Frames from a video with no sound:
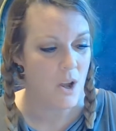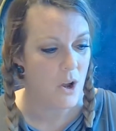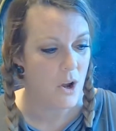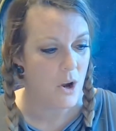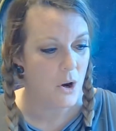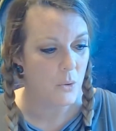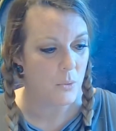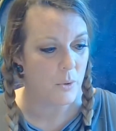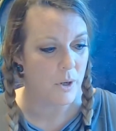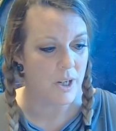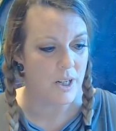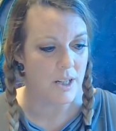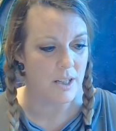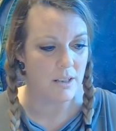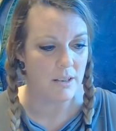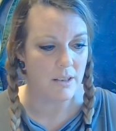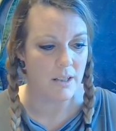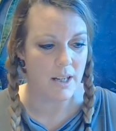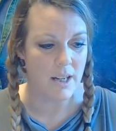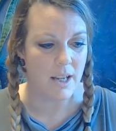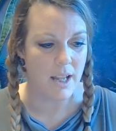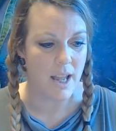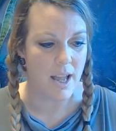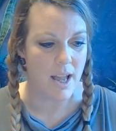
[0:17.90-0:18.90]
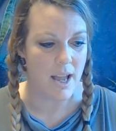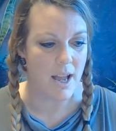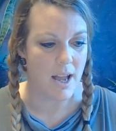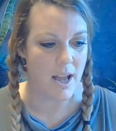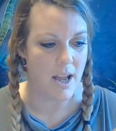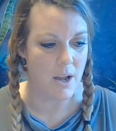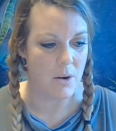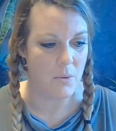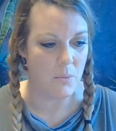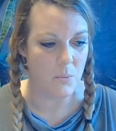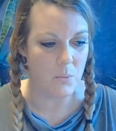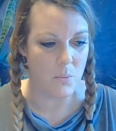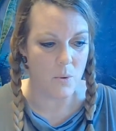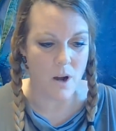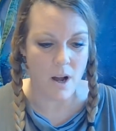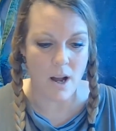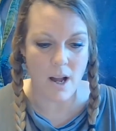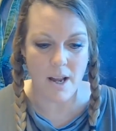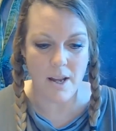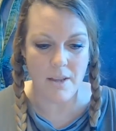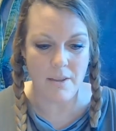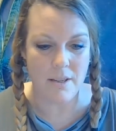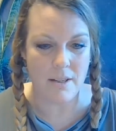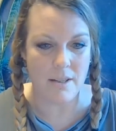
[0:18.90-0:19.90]
We're going to look at
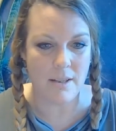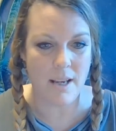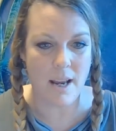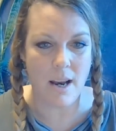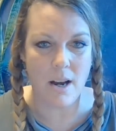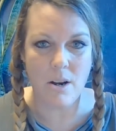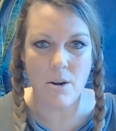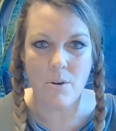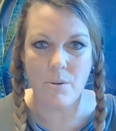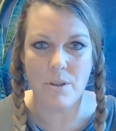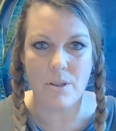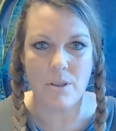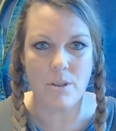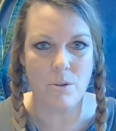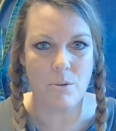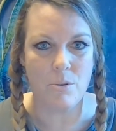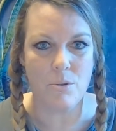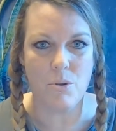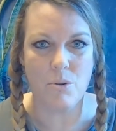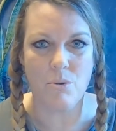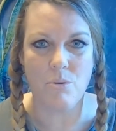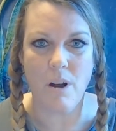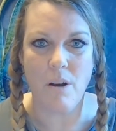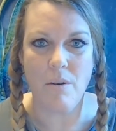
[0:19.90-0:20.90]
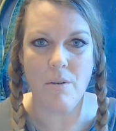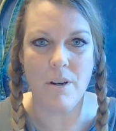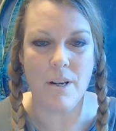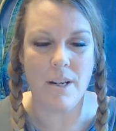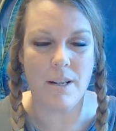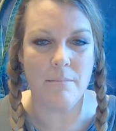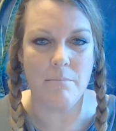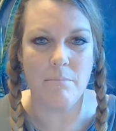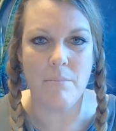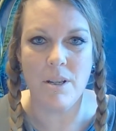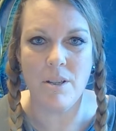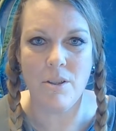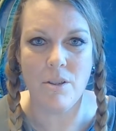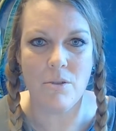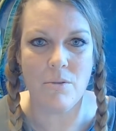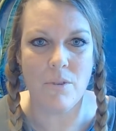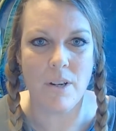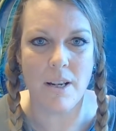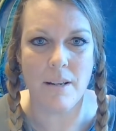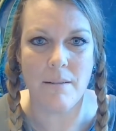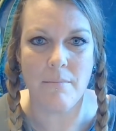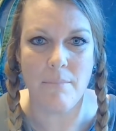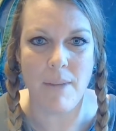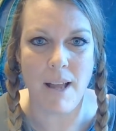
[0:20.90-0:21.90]
why the tarot is so shrouded in
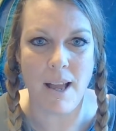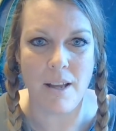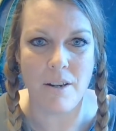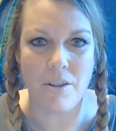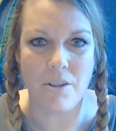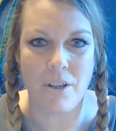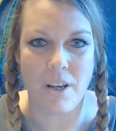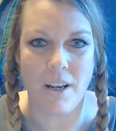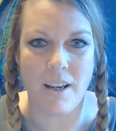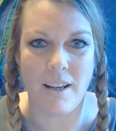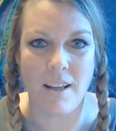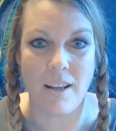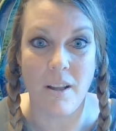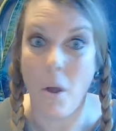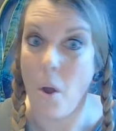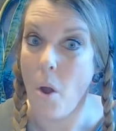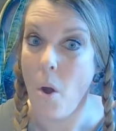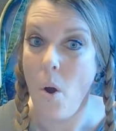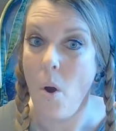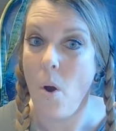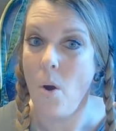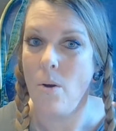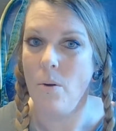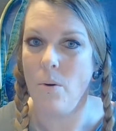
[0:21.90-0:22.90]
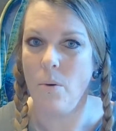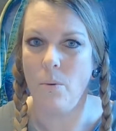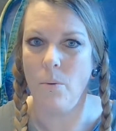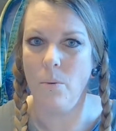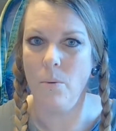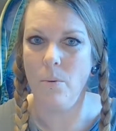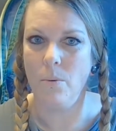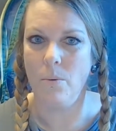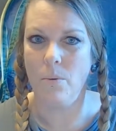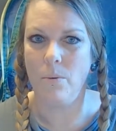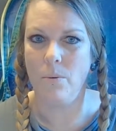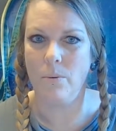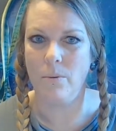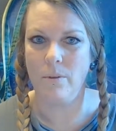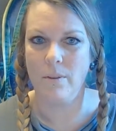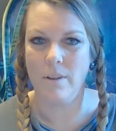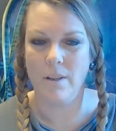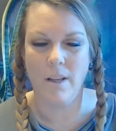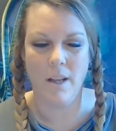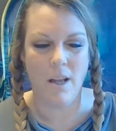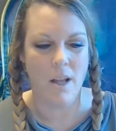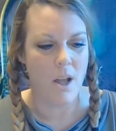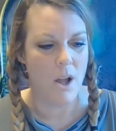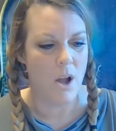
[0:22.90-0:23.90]
mystery and magic. Oh,
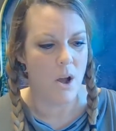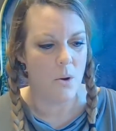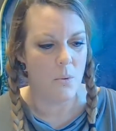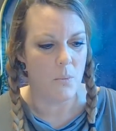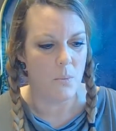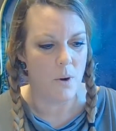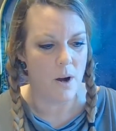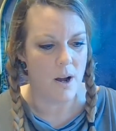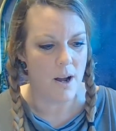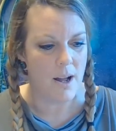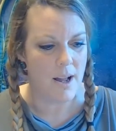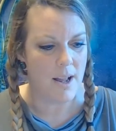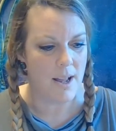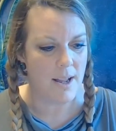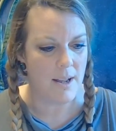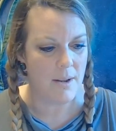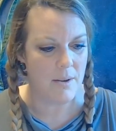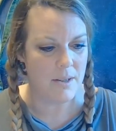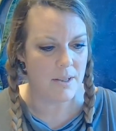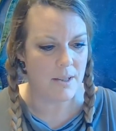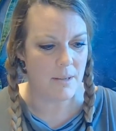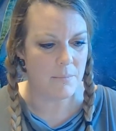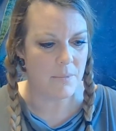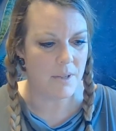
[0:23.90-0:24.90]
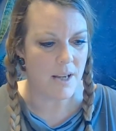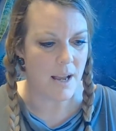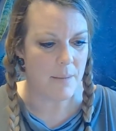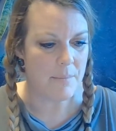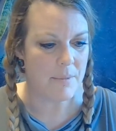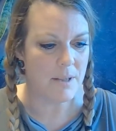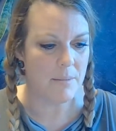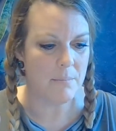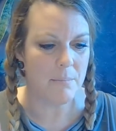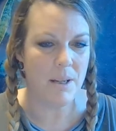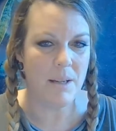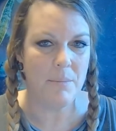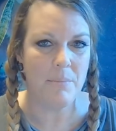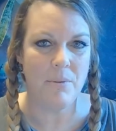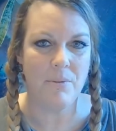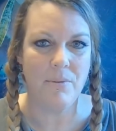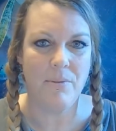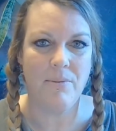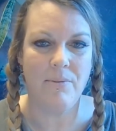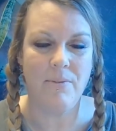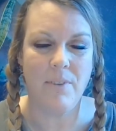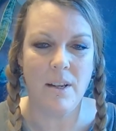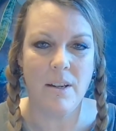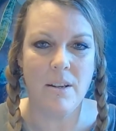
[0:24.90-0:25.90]
why sometimes some people
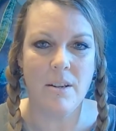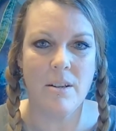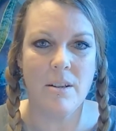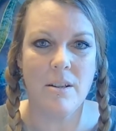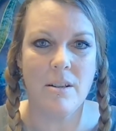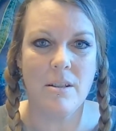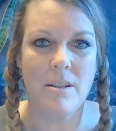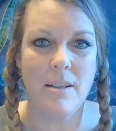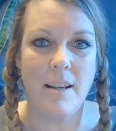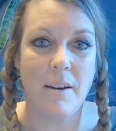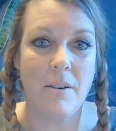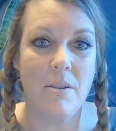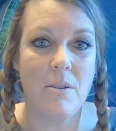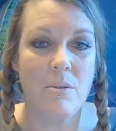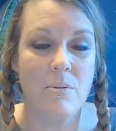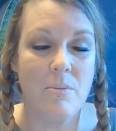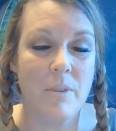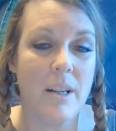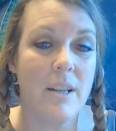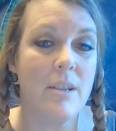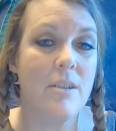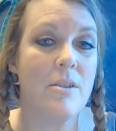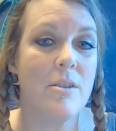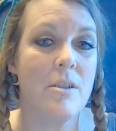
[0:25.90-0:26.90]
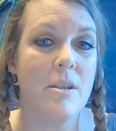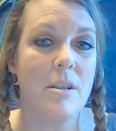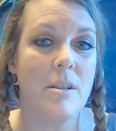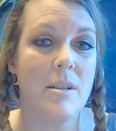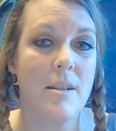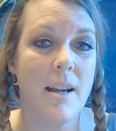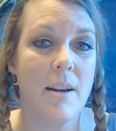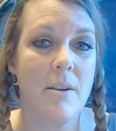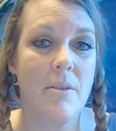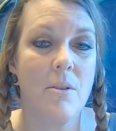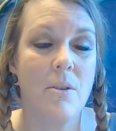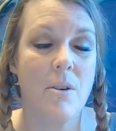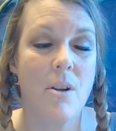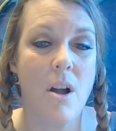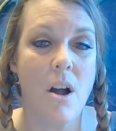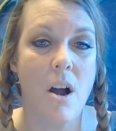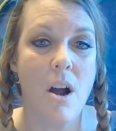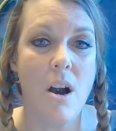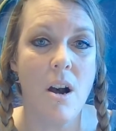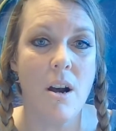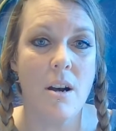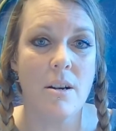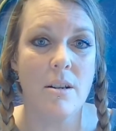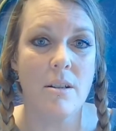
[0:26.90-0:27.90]
fear tarot readers and tarot
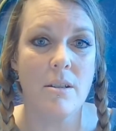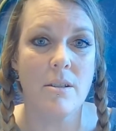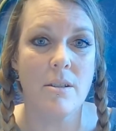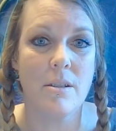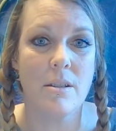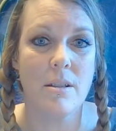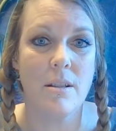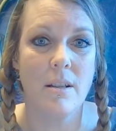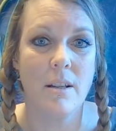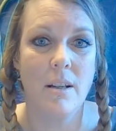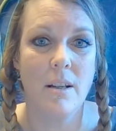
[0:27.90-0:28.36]
cards.